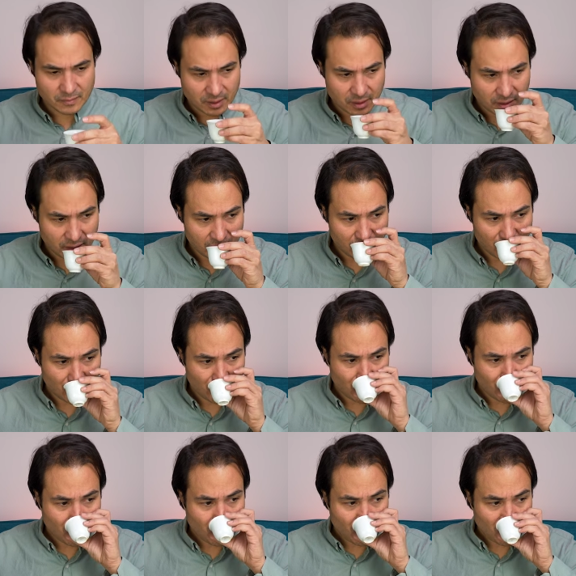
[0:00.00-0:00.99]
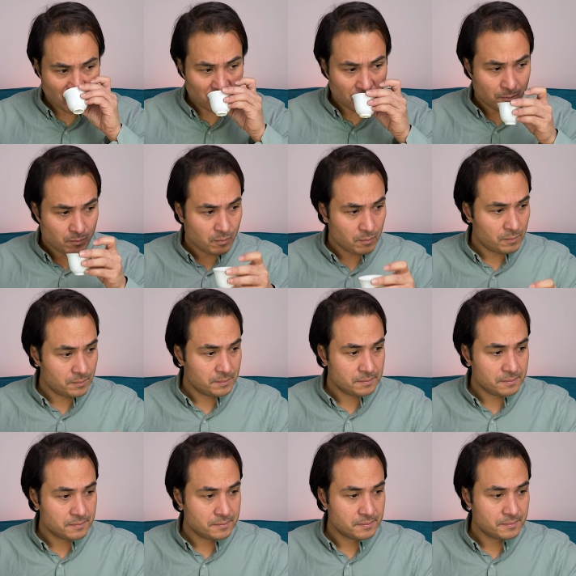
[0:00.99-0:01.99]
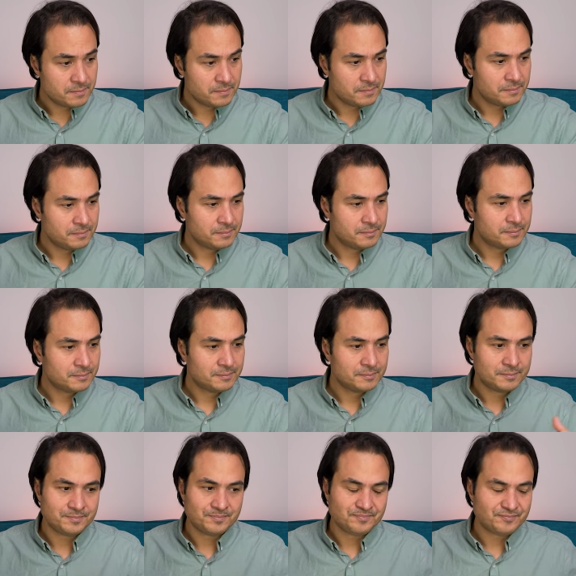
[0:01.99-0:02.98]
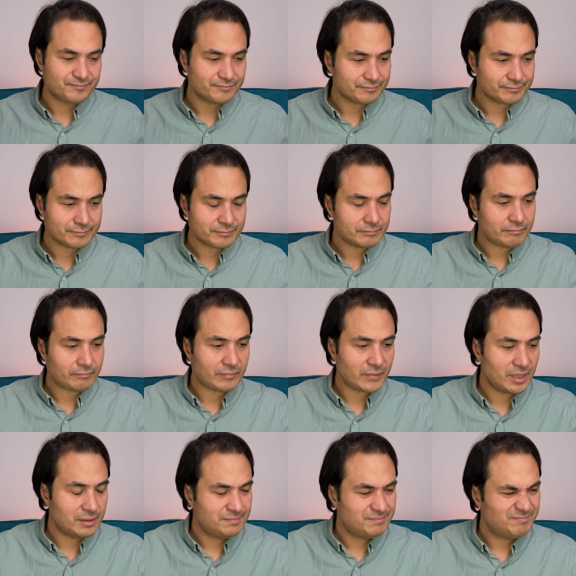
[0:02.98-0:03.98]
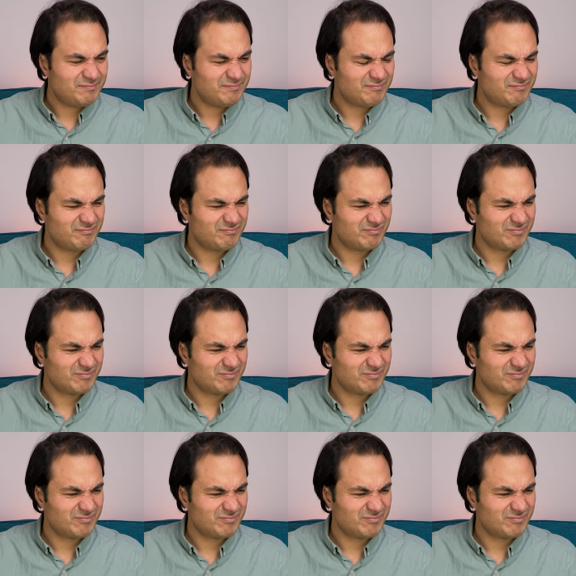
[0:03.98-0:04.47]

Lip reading: Nobody speaks.